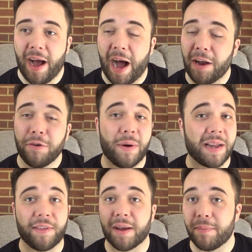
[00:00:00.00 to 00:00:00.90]
I don't know
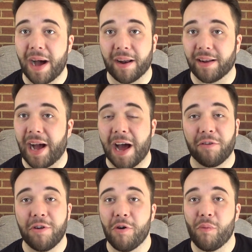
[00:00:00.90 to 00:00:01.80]
anything about it. I
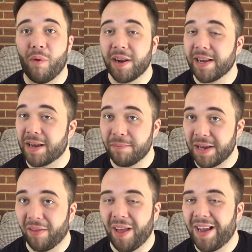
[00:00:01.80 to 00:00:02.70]
don't know what it could
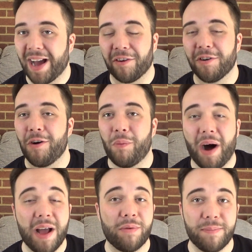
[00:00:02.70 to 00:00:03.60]
be like. I don't know
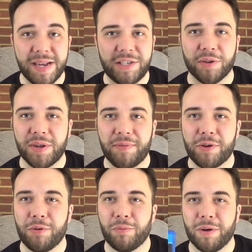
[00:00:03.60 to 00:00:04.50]
why it would be so
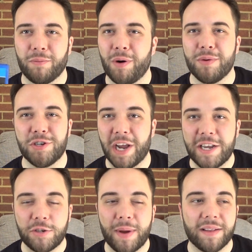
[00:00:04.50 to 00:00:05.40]
difficult. What would
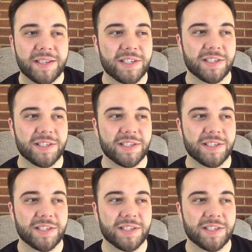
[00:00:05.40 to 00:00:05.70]
change about this?